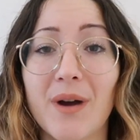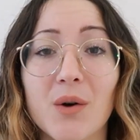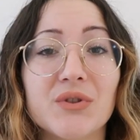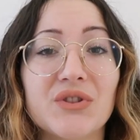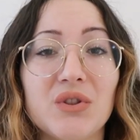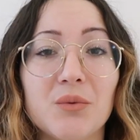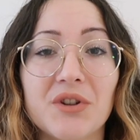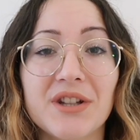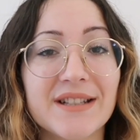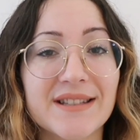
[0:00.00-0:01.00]
I was super
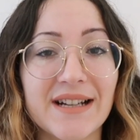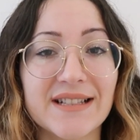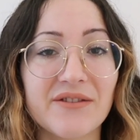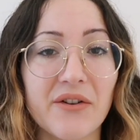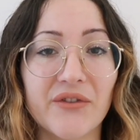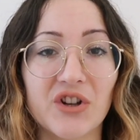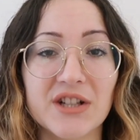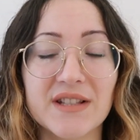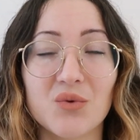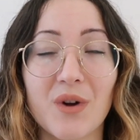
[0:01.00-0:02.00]
indecisive at
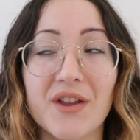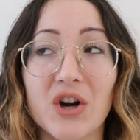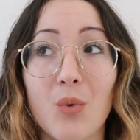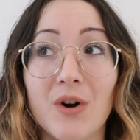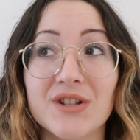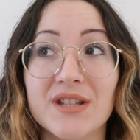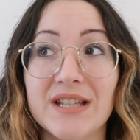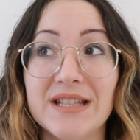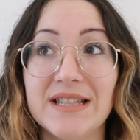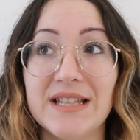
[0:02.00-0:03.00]
first whether I
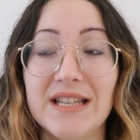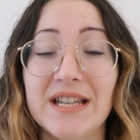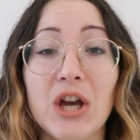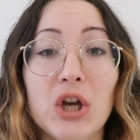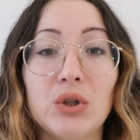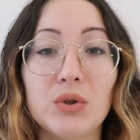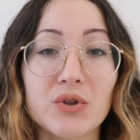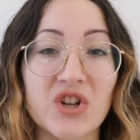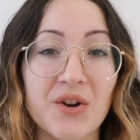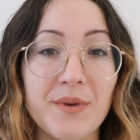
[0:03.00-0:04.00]
wanted the
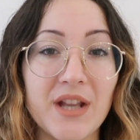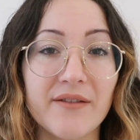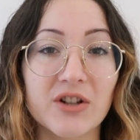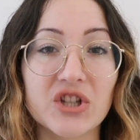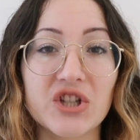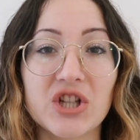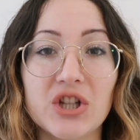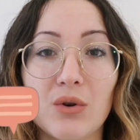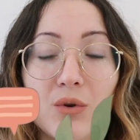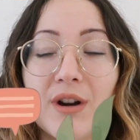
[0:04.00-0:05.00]
ultra mini
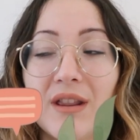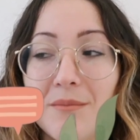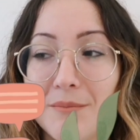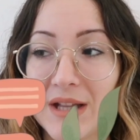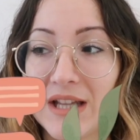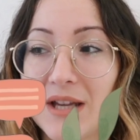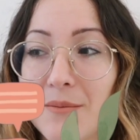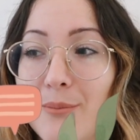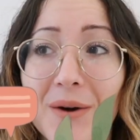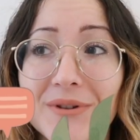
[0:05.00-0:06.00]
version or the
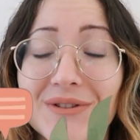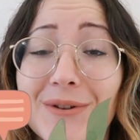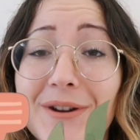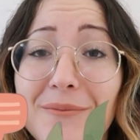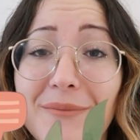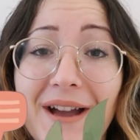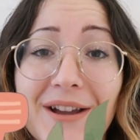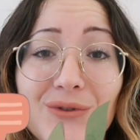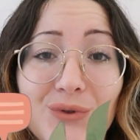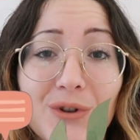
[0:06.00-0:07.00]
mini. I was going back
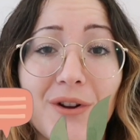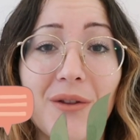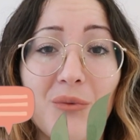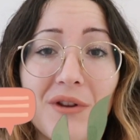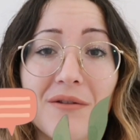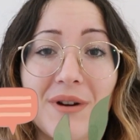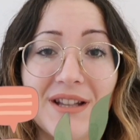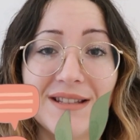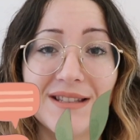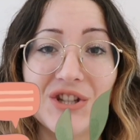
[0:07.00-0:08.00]
and forth with my
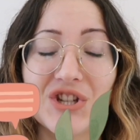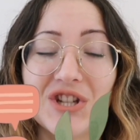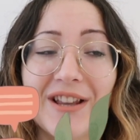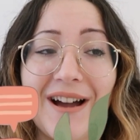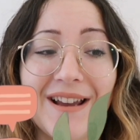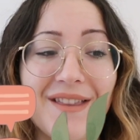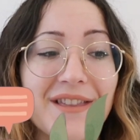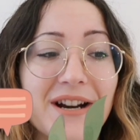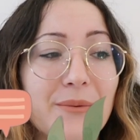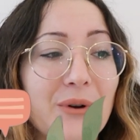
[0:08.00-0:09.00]
decision. I
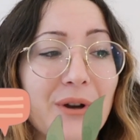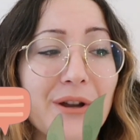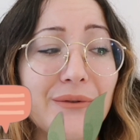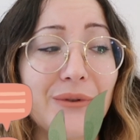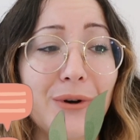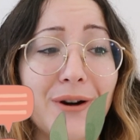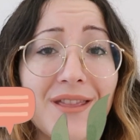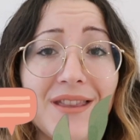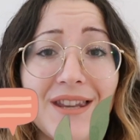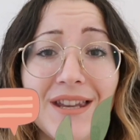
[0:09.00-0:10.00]
ended up going for
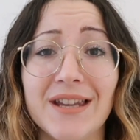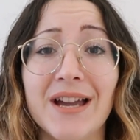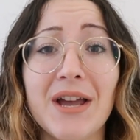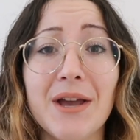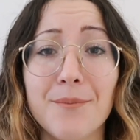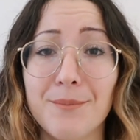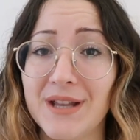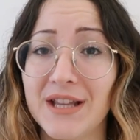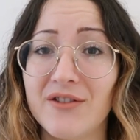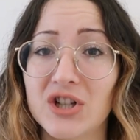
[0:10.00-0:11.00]
the
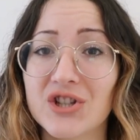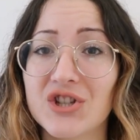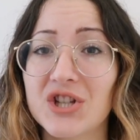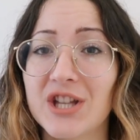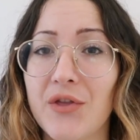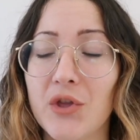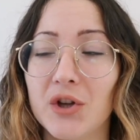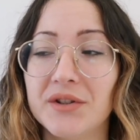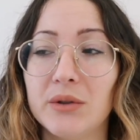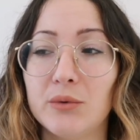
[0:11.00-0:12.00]
mini version and
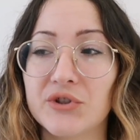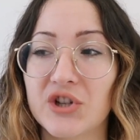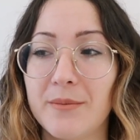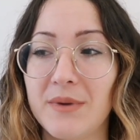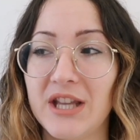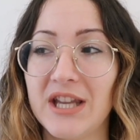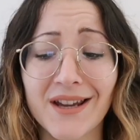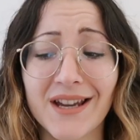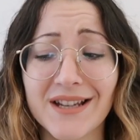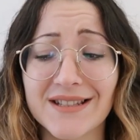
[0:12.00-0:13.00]
not the ultra mini
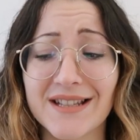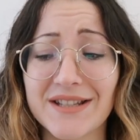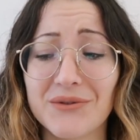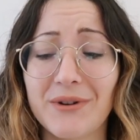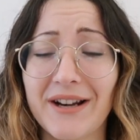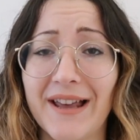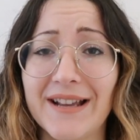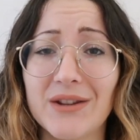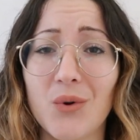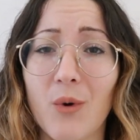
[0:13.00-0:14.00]
because I didn't really
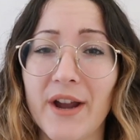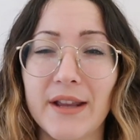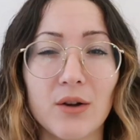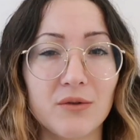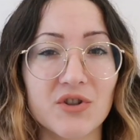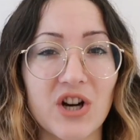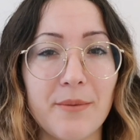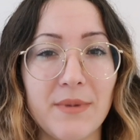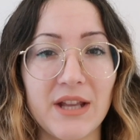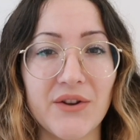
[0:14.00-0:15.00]
like the way the ultra
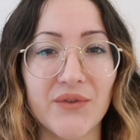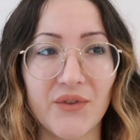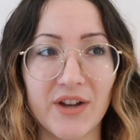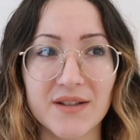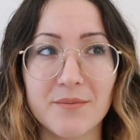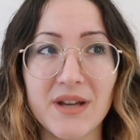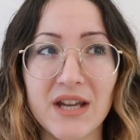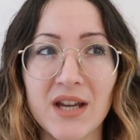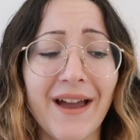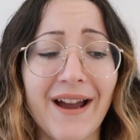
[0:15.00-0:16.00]
mini fit
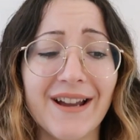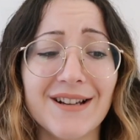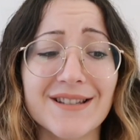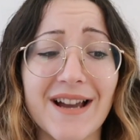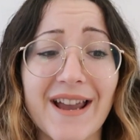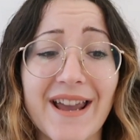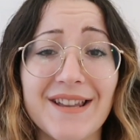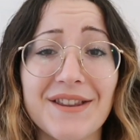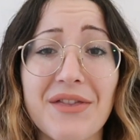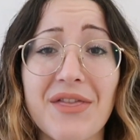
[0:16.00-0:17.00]
me, and I
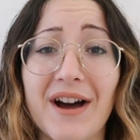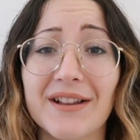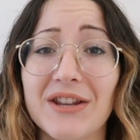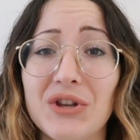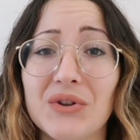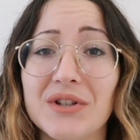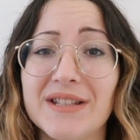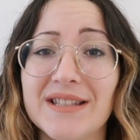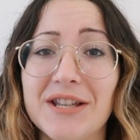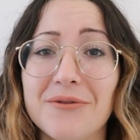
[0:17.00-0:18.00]
hated the fact that you could
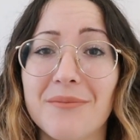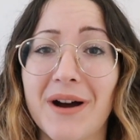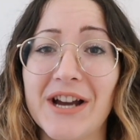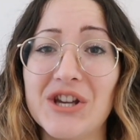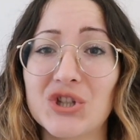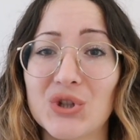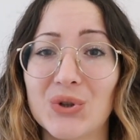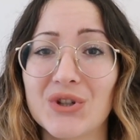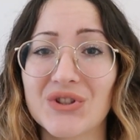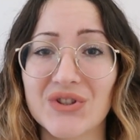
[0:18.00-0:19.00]
see my
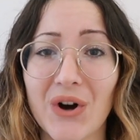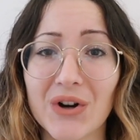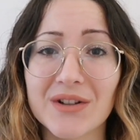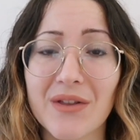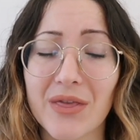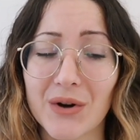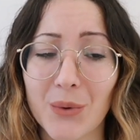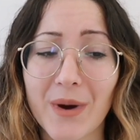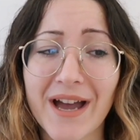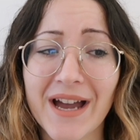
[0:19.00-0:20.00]
short sock
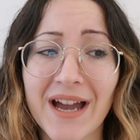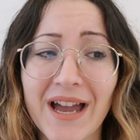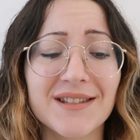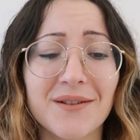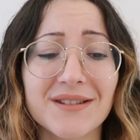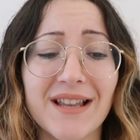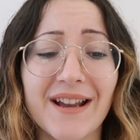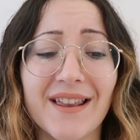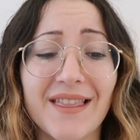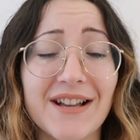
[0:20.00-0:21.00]
through it, and so I was
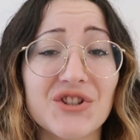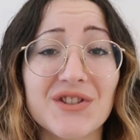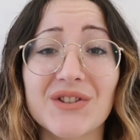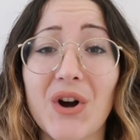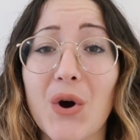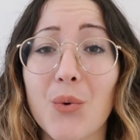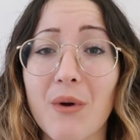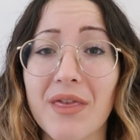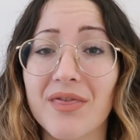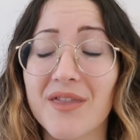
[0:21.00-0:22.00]
like, let's just go
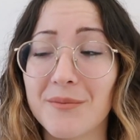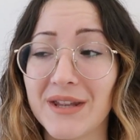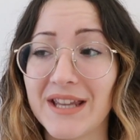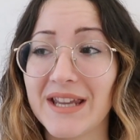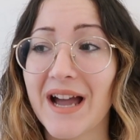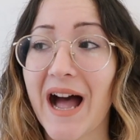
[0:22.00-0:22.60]
with the mini.